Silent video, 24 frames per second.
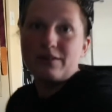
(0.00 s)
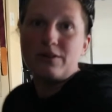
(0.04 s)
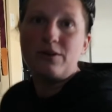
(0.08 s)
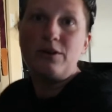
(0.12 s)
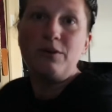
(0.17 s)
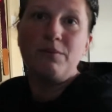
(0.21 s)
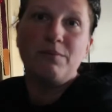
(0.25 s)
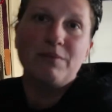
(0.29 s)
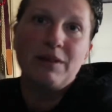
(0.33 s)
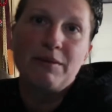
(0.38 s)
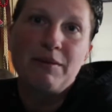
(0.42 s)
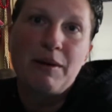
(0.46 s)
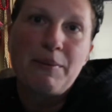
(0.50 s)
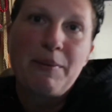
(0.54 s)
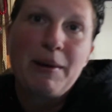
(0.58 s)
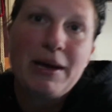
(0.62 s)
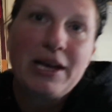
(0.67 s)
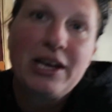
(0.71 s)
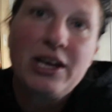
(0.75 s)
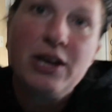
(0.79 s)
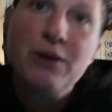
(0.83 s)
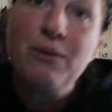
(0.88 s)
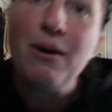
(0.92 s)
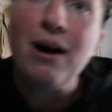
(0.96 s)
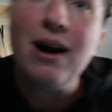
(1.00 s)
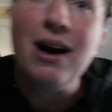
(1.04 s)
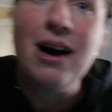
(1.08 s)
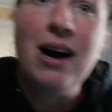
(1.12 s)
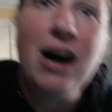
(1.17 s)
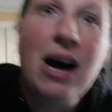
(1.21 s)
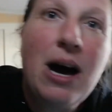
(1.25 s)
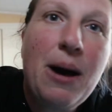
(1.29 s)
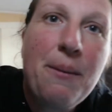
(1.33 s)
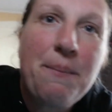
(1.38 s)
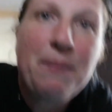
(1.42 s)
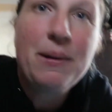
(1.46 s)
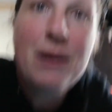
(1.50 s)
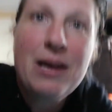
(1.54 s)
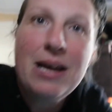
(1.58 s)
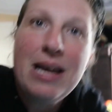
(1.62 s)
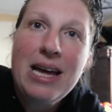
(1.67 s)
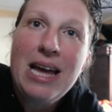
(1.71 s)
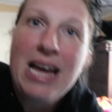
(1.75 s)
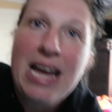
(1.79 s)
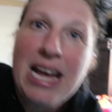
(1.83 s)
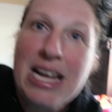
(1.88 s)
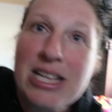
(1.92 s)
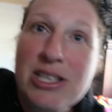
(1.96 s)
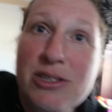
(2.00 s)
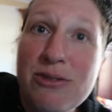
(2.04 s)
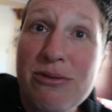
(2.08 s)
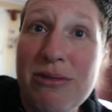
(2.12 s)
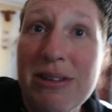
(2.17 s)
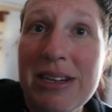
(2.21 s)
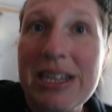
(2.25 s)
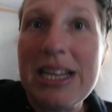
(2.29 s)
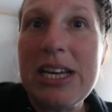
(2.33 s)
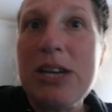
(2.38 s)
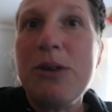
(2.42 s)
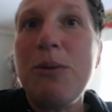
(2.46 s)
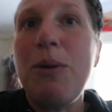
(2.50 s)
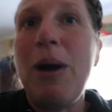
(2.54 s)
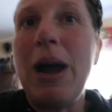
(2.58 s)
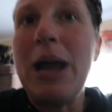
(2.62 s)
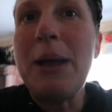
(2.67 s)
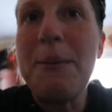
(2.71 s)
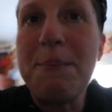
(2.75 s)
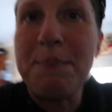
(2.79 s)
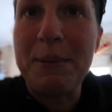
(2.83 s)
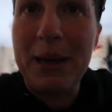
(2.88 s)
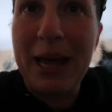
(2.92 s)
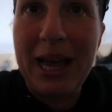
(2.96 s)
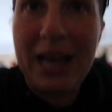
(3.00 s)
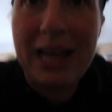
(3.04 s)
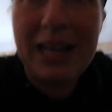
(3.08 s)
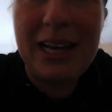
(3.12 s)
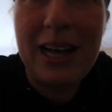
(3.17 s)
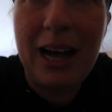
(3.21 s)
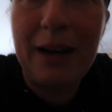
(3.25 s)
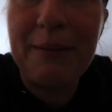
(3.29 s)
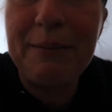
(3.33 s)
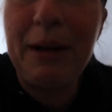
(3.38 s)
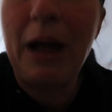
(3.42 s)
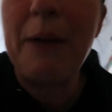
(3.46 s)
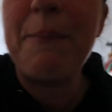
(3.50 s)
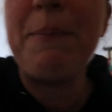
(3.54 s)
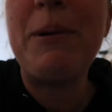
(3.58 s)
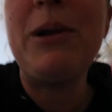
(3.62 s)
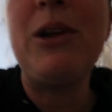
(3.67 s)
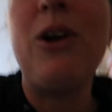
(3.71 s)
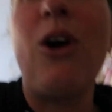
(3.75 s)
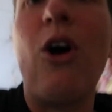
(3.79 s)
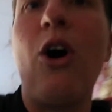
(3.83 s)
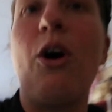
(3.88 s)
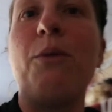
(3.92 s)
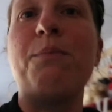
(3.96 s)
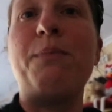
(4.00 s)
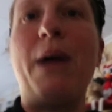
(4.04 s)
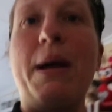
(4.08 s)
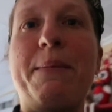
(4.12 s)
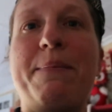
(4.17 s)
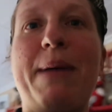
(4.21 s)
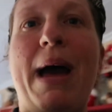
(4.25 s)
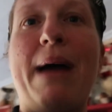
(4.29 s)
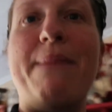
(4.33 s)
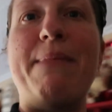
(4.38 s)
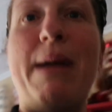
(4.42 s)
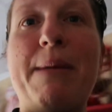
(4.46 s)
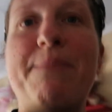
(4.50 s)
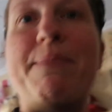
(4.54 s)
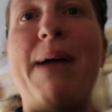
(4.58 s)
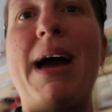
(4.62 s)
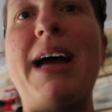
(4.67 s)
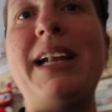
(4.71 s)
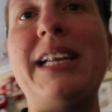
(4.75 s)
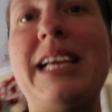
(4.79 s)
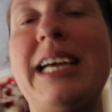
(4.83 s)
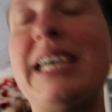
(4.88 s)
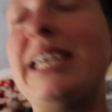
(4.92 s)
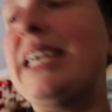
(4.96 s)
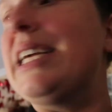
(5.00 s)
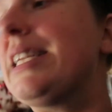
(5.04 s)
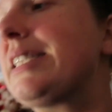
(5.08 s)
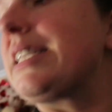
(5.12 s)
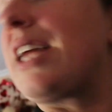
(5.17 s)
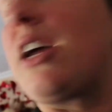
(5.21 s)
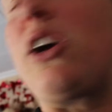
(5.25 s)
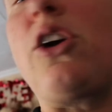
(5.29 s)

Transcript: Oop, let me pick you up. It's really quite big. I put it on my bed. My bed is a